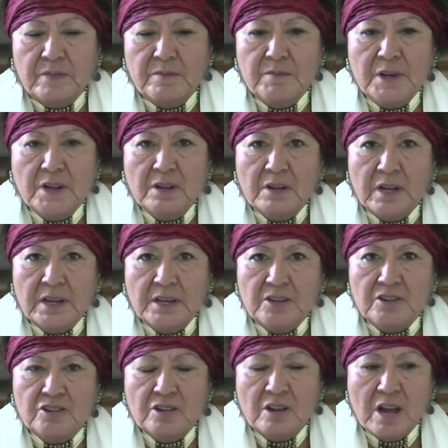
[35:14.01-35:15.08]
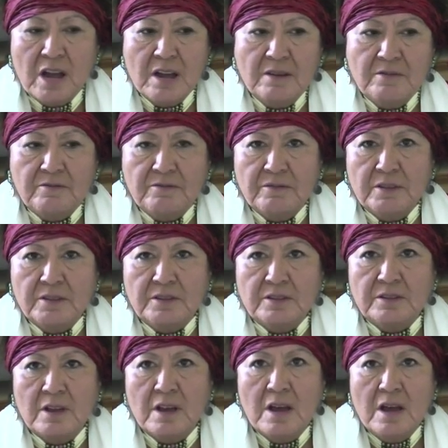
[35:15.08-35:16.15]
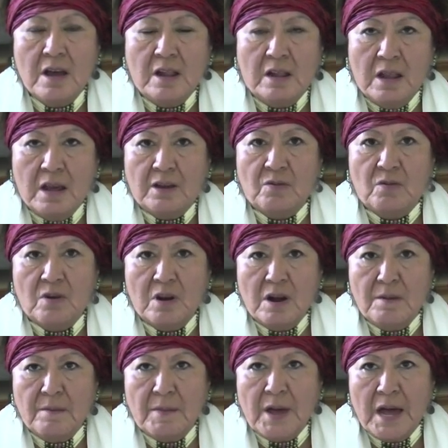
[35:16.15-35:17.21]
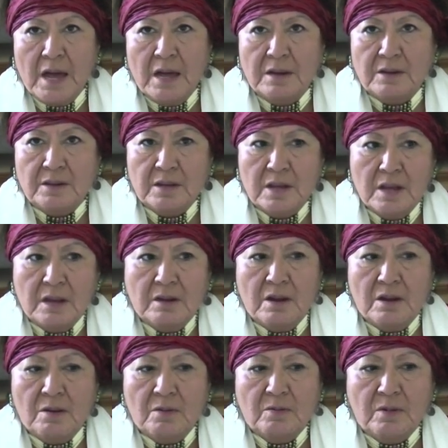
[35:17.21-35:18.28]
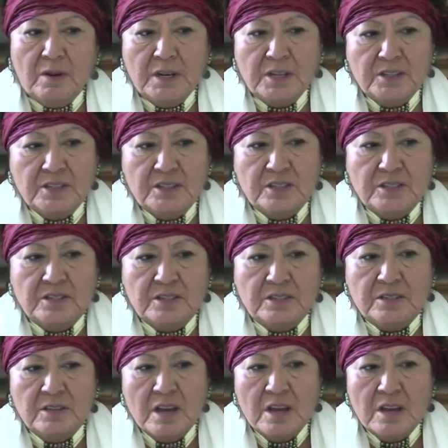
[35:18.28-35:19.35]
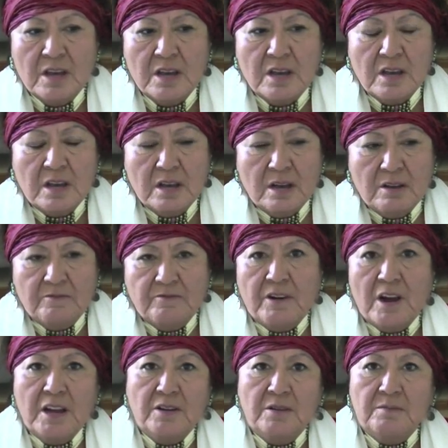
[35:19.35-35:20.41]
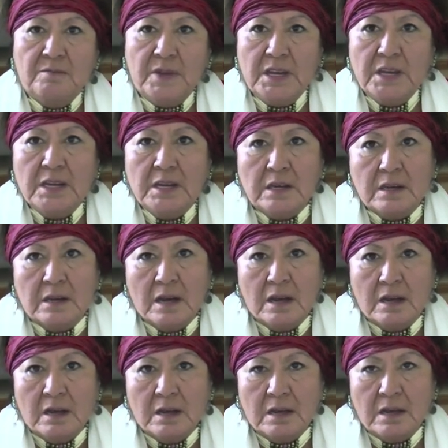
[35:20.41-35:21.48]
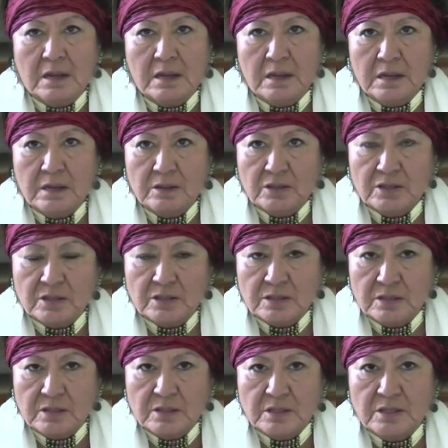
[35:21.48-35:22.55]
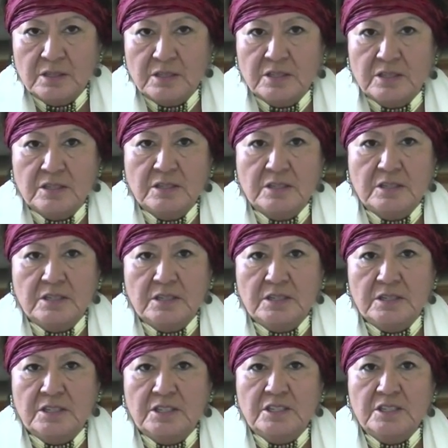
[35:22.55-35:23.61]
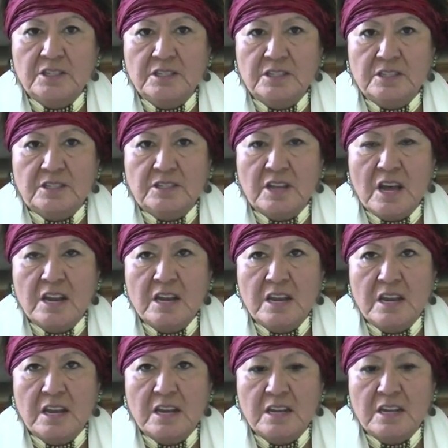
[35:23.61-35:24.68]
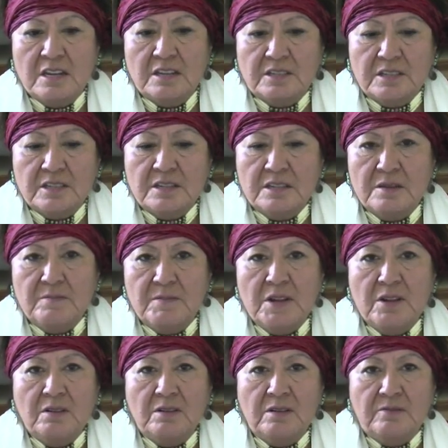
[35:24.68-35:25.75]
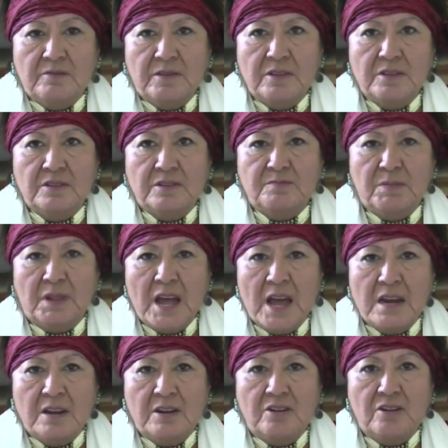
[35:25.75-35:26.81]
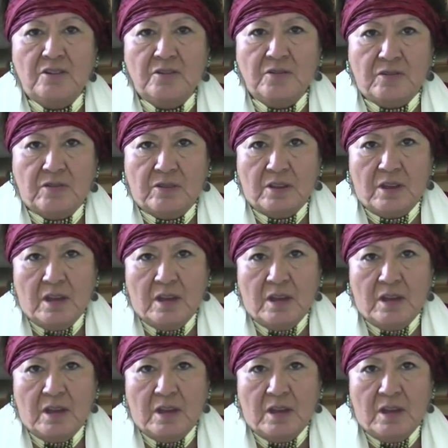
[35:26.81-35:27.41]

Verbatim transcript: middle-aged life is like where I'm at and uh, what does this uh, fire mean and it's it's it's in the sun and it's in the middle of this planet earth